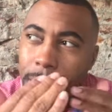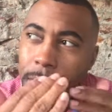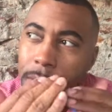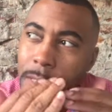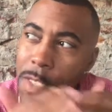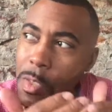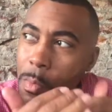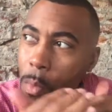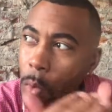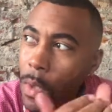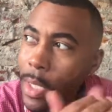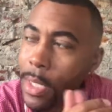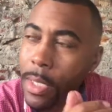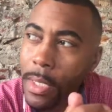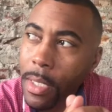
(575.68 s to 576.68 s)
This
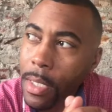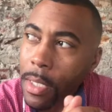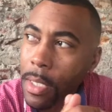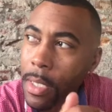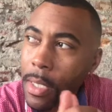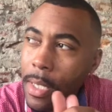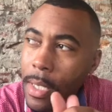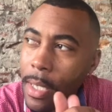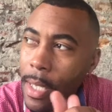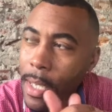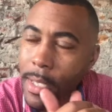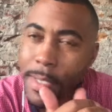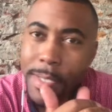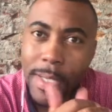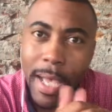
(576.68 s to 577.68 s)
morning,
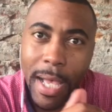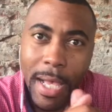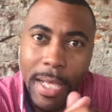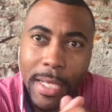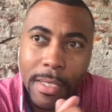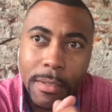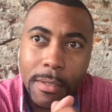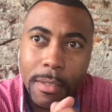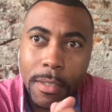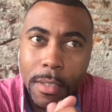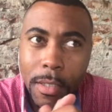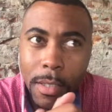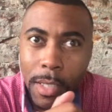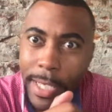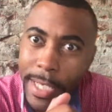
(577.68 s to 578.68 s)
as I
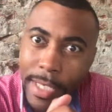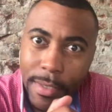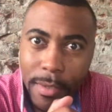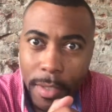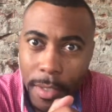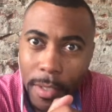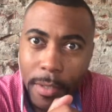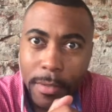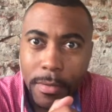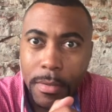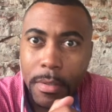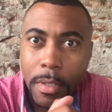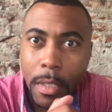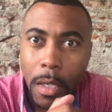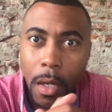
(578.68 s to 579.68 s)
laid there,
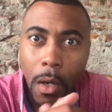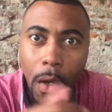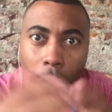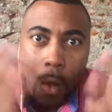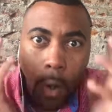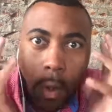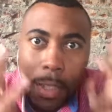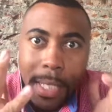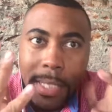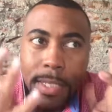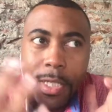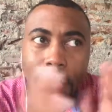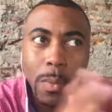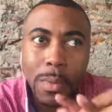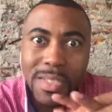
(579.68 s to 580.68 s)
all I
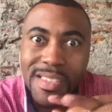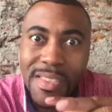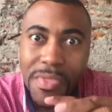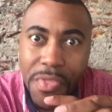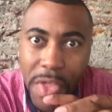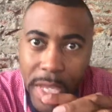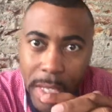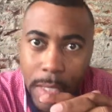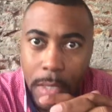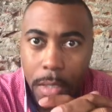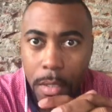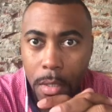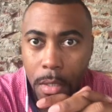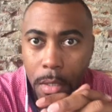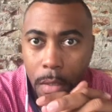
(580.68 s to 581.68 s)
did was think.
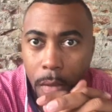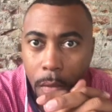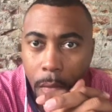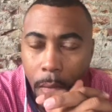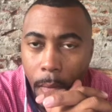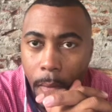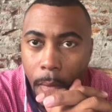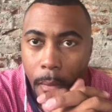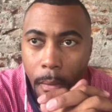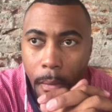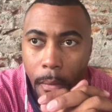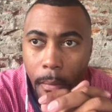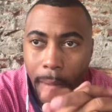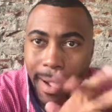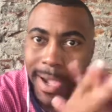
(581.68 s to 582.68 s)

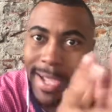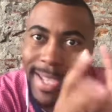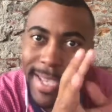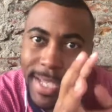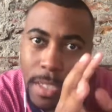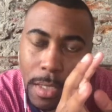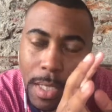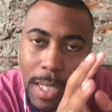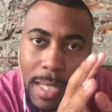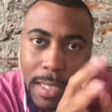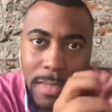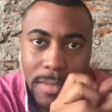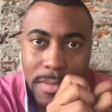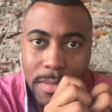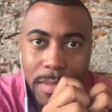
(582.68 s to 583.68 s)
I
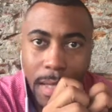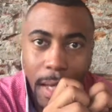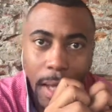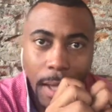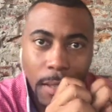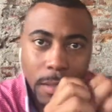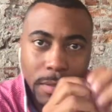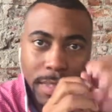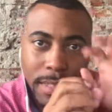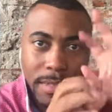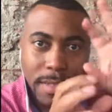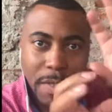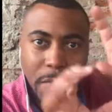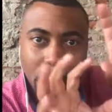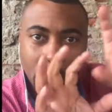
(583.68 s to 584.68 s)
analyzed. I looked at
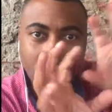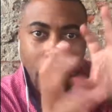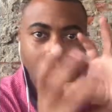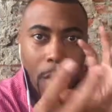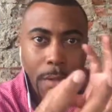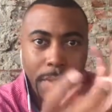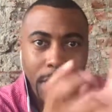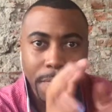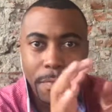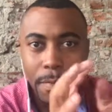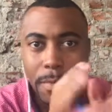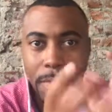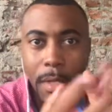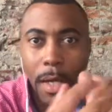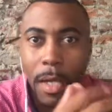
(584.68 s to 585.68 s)
things from all
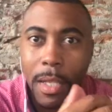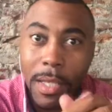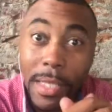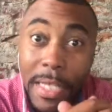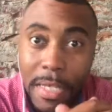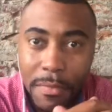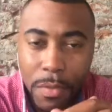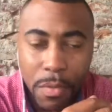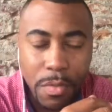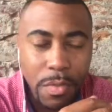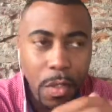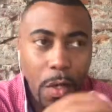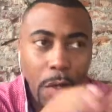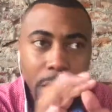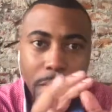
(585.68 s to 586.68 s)
different levels,
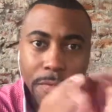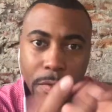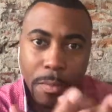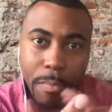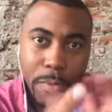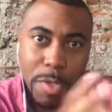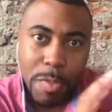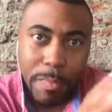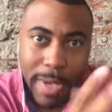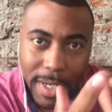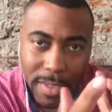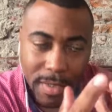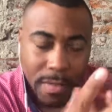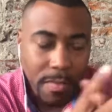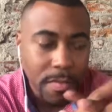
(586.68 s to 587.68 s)
all different
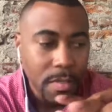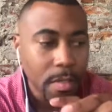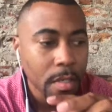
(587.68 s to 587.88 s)
perspectives,